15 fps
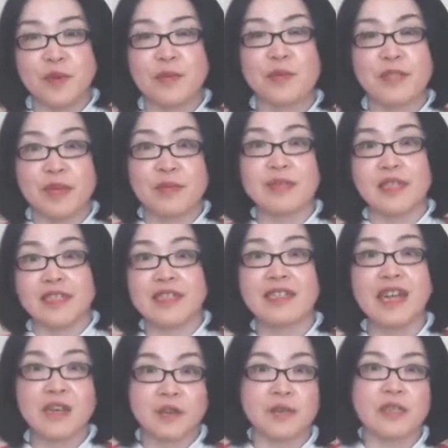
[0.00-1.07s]
of Japanese
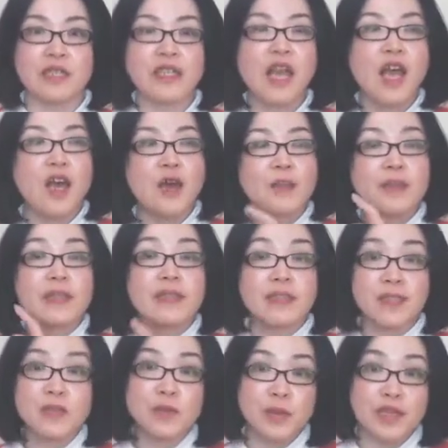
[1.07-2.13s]
language. But
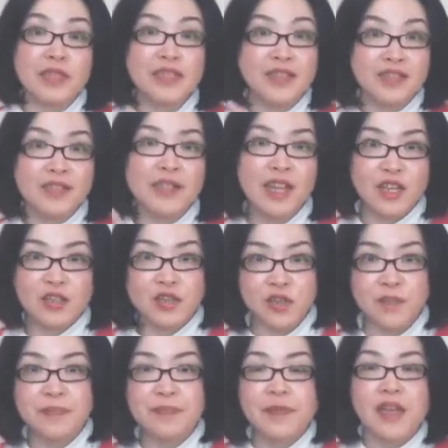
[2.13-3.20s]
this one,
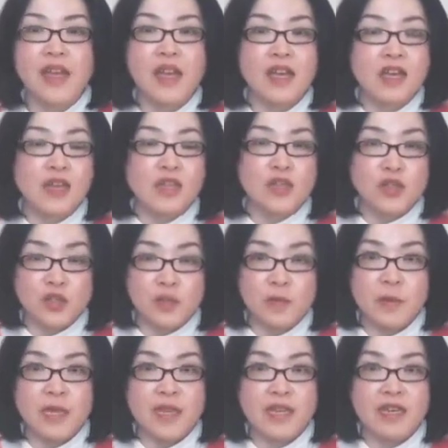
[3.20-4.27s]
dictation, should
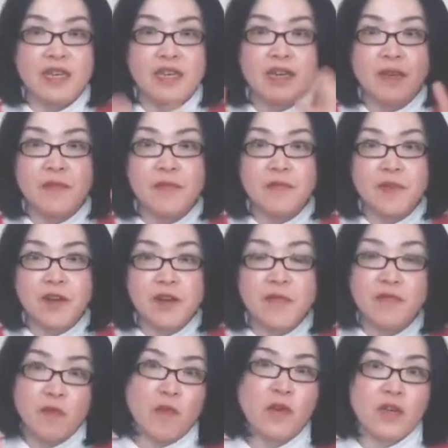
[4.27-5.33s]
be very
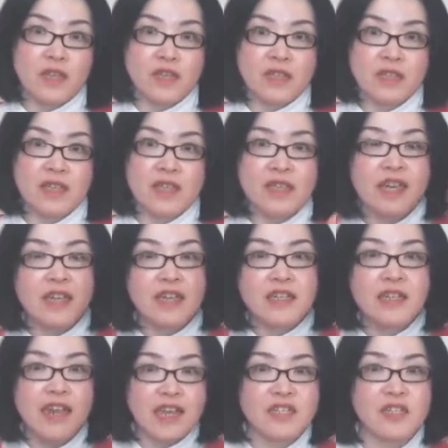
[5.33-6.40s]
focused, like
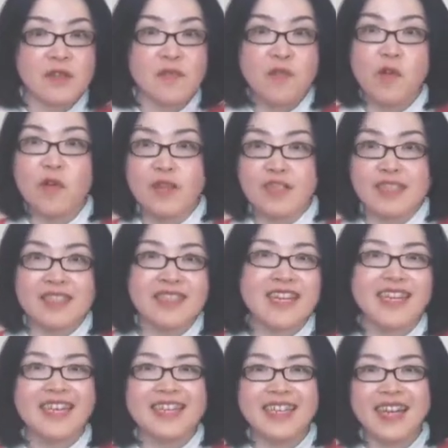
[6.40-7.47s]
laser focus.
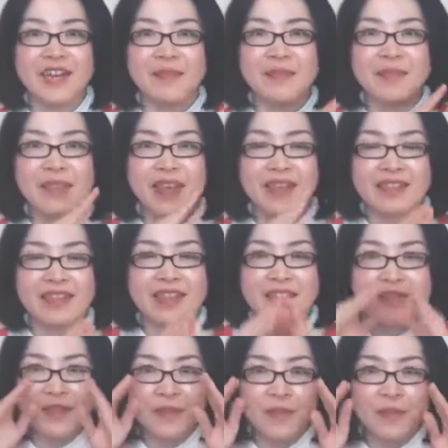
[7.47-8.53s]
Yeah, and then